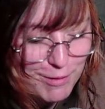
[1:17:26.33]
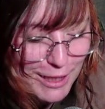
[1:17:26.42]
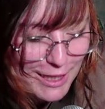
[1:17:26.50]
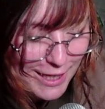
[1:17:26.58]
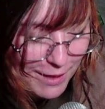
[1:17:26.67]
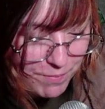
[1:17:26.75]

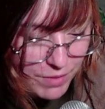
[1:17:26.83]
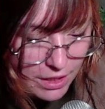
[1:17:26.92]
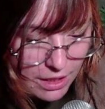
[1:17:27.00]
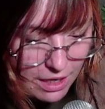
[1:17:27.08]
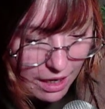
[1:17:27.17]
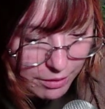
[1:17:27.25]
like that?
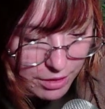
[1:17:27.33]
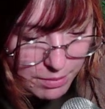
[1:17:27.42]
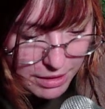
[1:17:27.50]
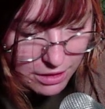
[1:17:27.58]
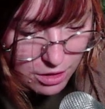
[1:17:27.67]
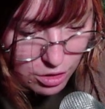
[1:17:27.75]
I'm gonna
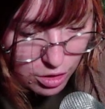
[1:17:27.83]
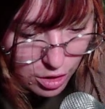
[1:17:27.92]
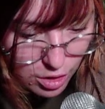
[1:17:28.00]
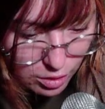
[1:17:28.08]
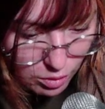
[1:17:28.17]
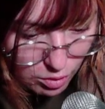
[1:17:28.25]
make this
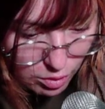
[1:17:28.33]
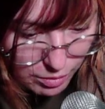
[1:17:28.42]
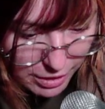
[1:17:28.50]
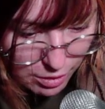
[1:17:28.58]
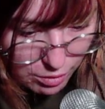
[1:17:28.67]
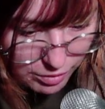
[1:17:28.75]
curl all the
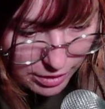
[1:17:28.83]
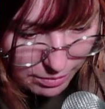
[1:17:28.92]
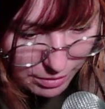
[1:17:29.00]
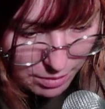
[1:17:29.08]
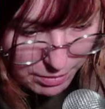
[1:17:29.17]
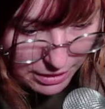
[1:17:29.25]
way over.
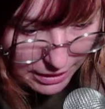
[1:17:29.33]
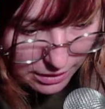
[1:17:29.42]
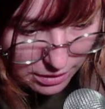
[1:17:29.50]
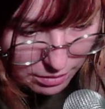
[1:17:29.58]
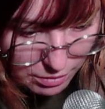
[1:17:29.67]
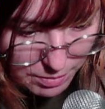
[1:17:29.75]
I'm gonna
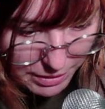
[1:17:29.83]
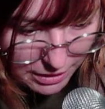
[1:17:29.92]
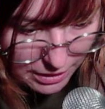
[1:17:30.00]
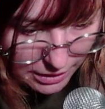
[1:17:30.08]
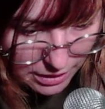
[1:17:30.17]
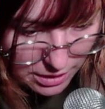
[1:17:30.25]
make it
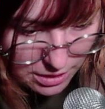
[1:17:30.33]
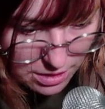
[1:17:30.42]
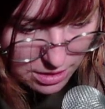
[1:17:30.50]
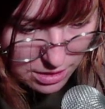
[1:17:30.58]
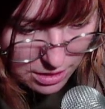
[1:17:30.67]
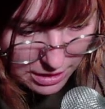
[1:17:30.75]
like
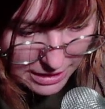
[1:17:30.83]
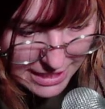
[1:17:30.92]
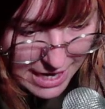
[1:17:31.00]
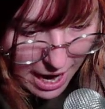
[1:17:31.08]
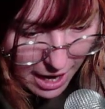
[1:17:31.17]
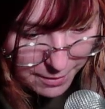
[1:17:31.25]
this.
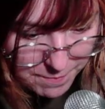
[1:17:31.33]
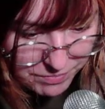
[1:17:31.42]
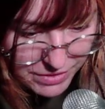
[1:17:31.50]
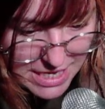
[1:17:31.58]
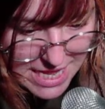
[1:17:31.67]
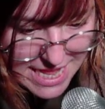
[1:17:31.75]
Yeah!
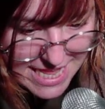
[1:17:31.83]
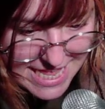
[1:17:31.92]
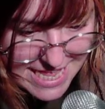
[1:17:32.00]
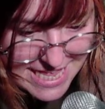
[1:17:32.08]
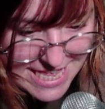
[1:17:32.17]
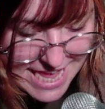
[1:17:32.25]

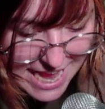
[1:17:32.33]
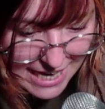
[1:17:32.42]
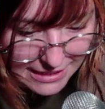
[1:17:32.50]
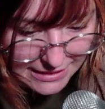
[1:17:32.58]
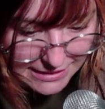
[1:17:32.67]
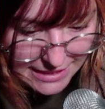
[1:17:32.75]
Yeah!
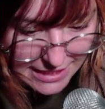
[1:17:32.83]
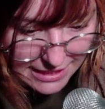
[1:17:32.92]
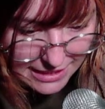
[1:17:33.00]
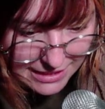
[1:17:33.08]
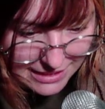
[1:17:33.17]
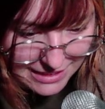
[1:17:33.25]

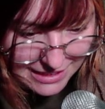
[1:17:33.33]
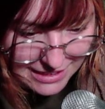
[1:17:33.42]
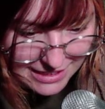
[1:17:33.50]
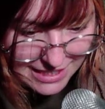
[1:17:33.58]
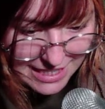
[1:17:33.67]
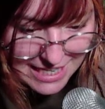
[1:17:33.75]

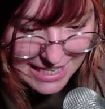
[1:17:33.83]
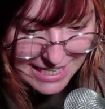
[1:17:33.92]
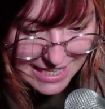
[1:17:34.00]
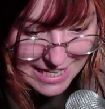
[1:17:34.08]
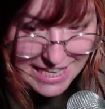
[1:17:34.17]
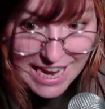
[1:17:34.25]

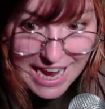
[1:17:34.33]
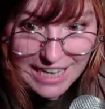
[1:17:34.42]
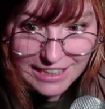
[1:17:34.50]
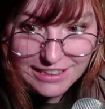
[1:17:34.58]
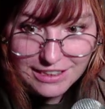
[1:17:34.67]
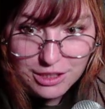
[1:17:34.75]
Yeah!
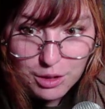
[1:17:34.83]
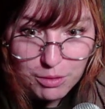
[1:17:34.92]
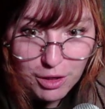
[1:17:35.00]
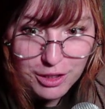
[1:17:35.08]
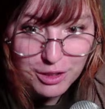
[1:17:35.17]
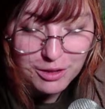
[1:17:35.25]
Don't
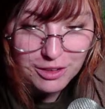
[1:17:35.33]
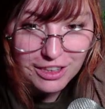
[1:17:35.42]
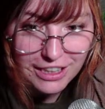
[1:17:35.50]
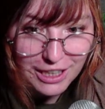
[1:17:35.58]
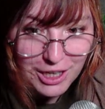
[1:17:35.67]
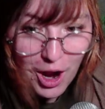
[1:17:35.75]
worry, you don't look
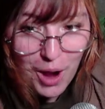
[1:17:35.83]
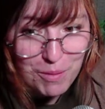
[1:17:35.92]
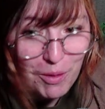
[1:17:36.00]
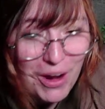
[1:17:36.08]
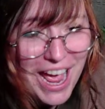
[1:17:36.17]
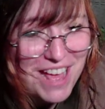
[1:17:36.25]
like a cobweb!